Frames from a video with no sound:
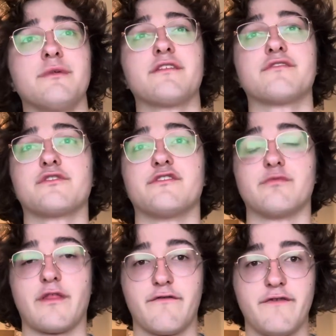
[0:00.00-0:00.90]
such as
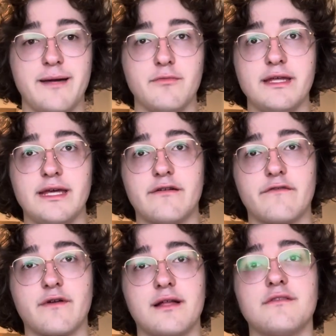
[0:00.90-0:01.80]
with family and
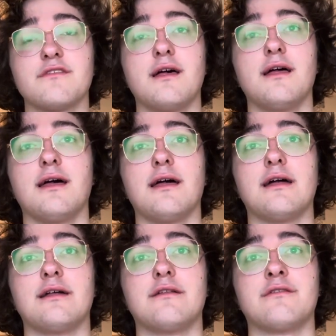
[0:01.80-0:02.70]
friends.
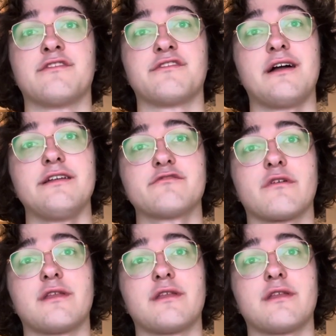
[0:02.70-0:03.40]
And societies with